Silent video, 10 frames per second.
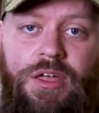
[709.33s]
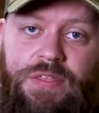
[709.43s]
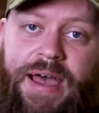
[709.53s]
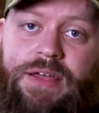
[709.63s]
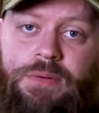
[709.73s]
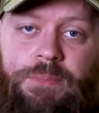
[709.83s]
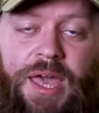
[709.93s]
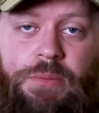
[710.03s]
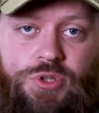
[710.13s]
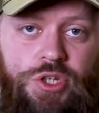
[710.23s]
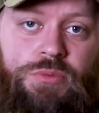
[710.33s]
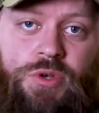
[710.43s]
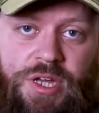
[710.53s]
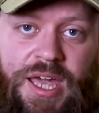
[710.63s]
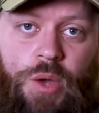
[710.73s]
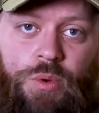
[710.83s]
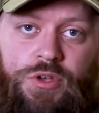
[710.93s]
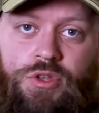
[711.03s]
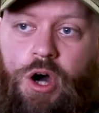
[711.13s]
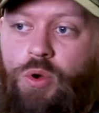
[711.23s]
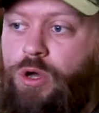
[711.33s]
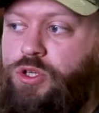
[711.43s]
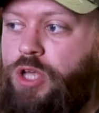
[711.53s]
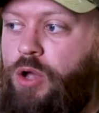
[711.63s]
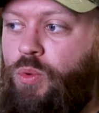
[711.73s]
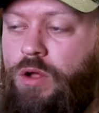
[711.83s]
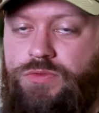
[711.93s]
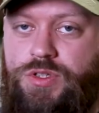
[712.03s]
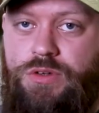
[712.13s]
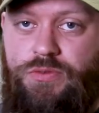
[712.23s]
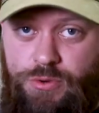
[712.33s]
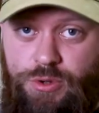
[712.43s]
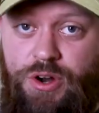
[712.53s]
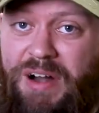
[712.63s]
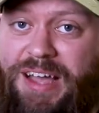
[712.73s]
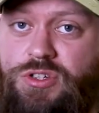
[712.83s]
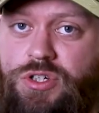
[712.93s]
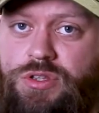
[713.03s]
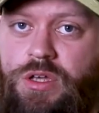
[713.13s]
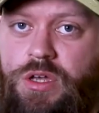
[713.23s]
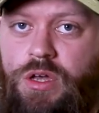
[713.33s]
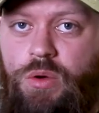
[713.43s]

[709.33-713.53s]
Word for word: then be able to communicate with your dog what you don't want through correction